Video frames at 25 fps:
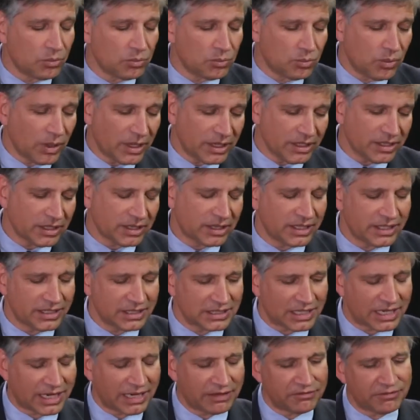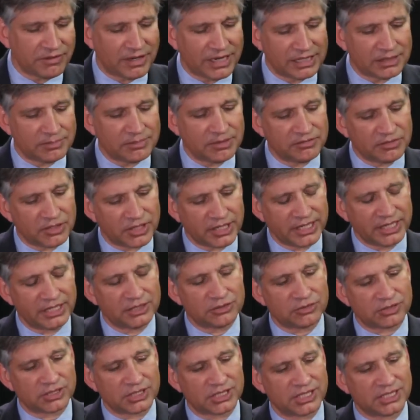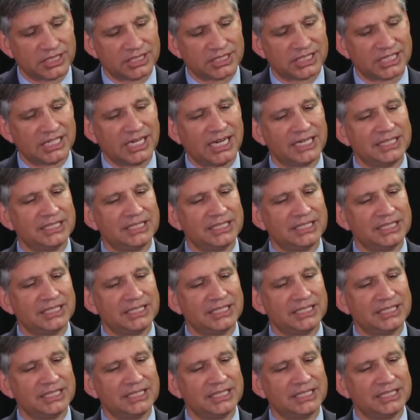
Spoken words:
One of the things that I find to be very interesting is the